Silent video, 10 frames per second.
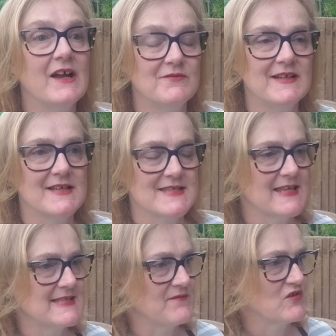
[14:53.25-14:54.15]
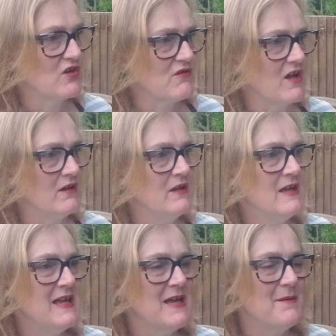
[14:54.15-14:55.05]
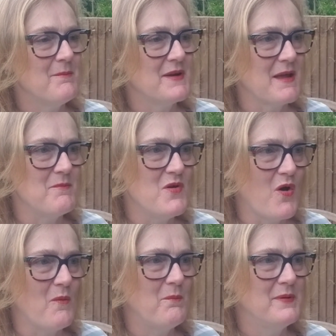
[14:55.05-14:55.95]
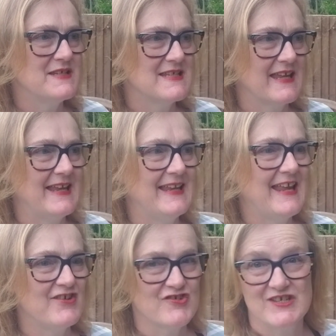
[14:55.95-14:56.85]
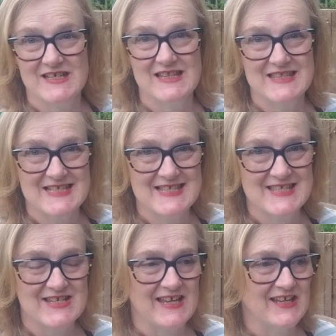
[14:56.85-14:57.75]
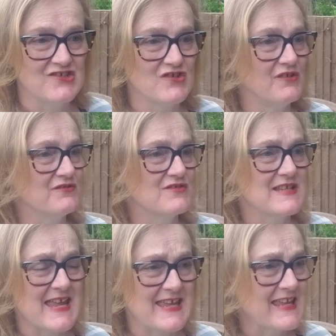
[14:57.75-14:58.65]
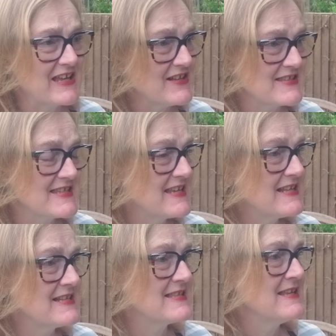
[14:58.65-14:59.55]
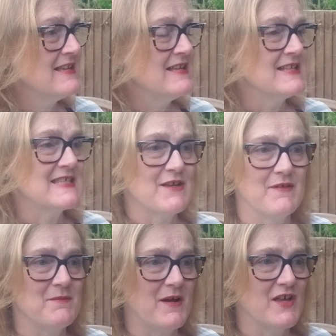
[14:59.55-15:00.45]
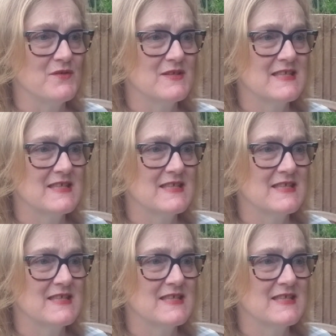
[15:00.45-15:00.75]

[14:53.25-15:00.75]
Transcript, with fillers: I realise things have to grow, but I'm not particularly interested at this stage on taking cuttings, sowing my own